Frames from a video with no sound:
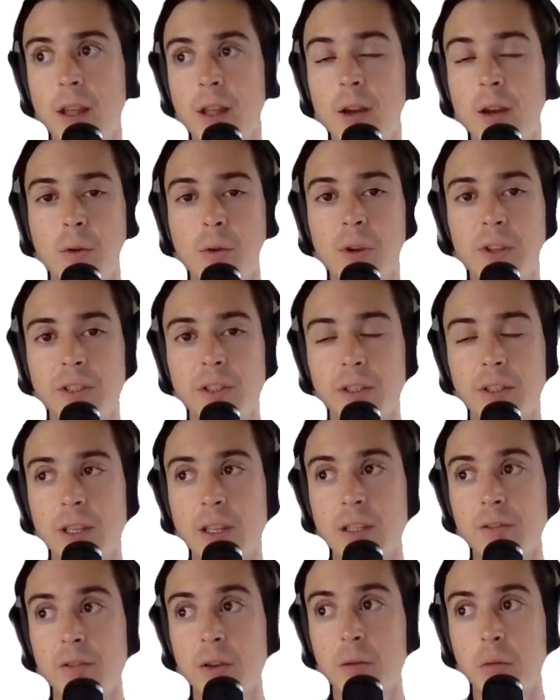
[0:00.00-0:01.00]
was
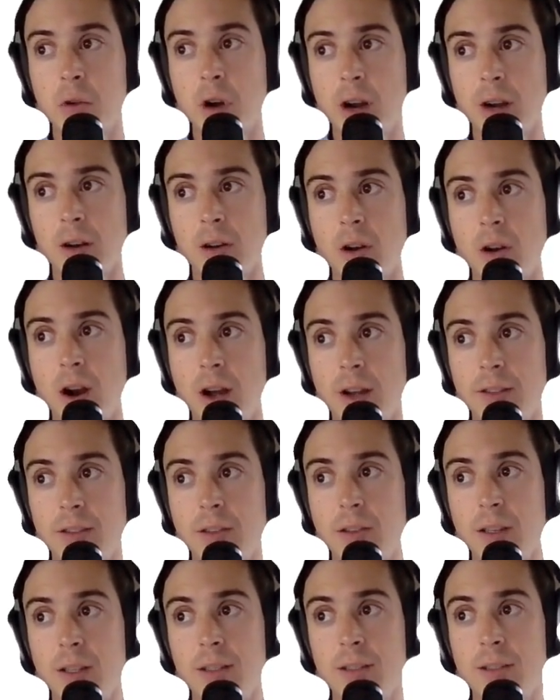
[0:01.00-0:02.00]
successfully brought across.
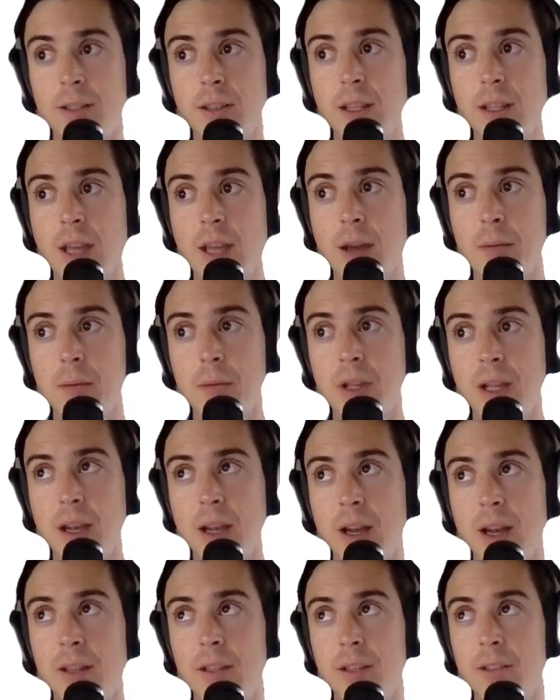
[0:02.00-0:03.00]
You can see that
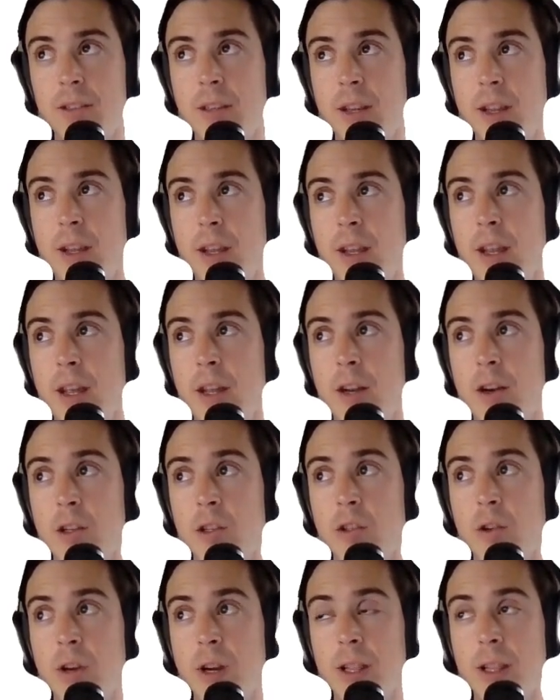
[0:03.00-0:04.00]
because in our
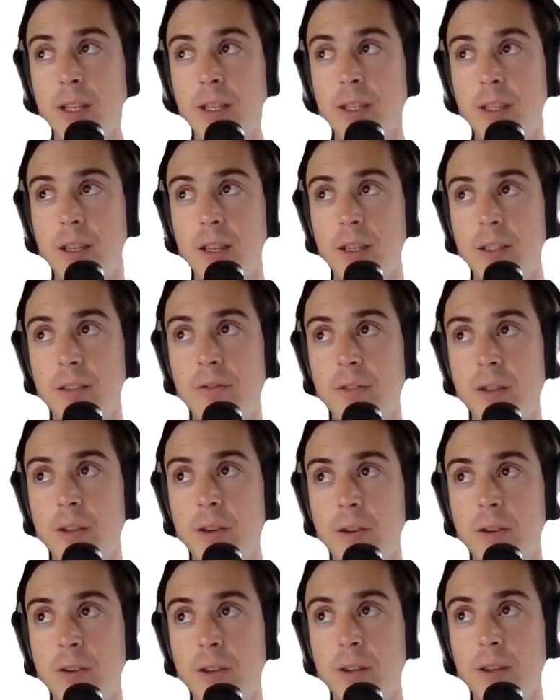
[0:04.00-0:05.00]
trailing dates
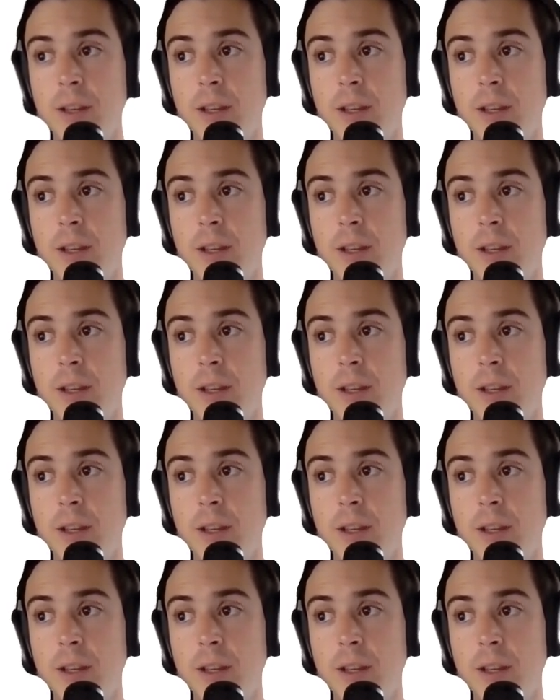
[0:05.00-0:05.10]
field,